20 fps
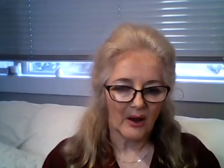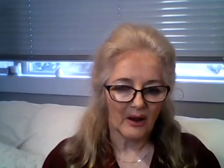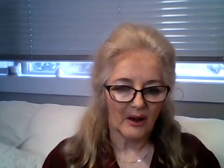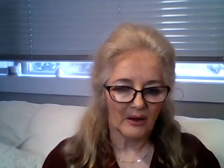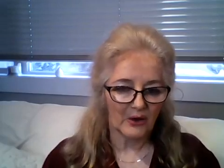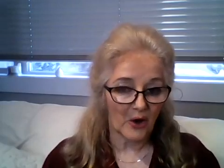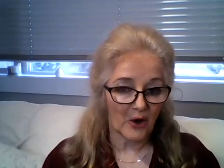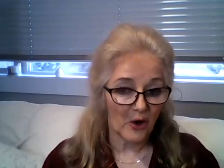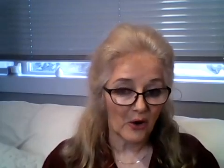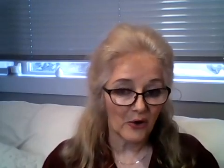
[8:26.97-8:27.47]

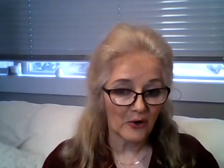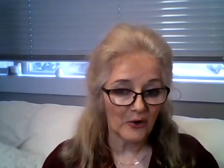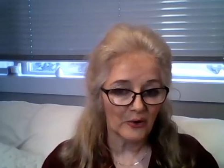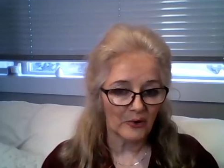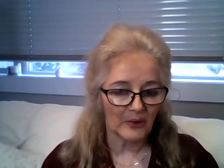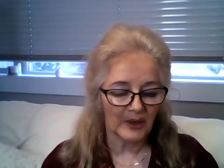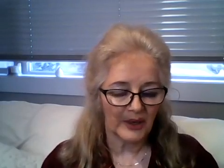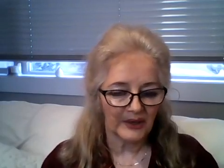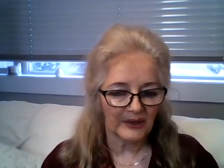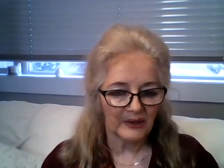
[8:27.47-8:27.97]

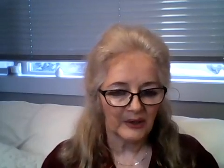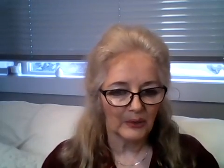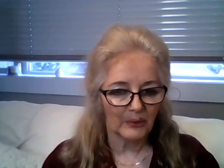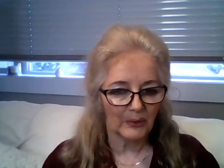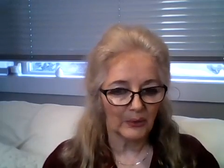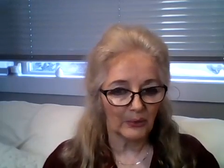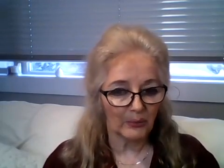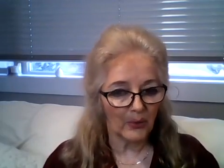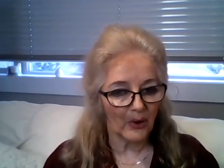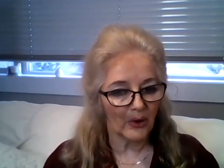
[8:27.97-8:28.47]
congruent
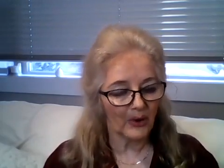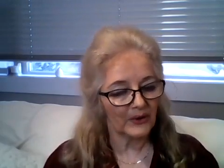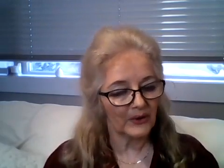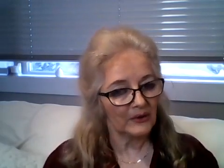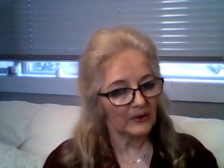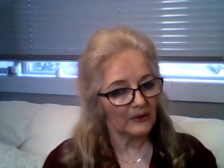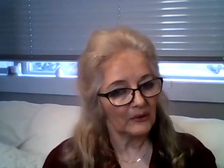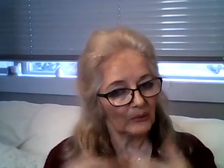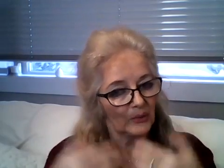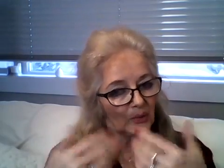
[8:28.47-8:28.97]
with what
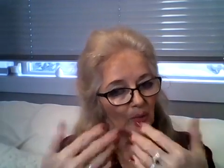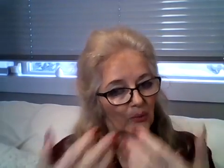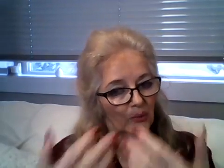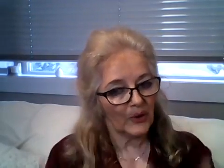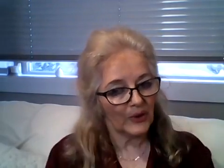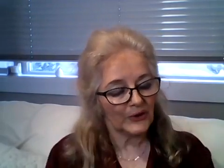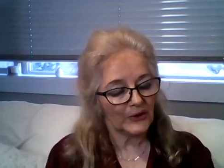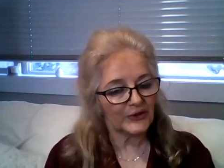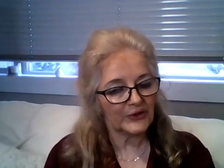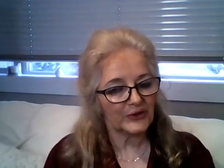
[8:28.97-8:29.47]
we
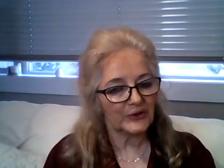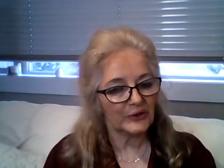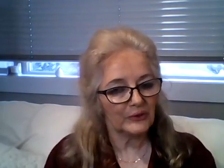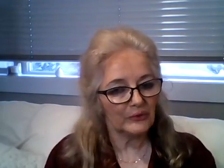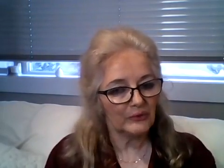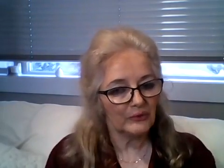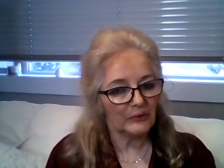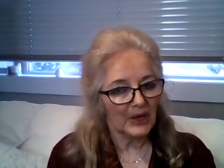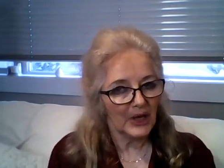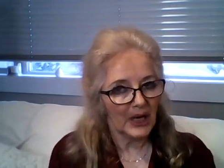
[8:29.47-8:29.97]
want
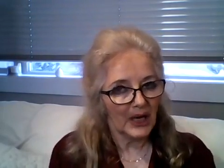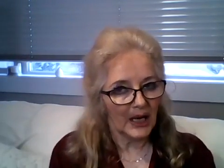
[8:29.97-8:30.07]
to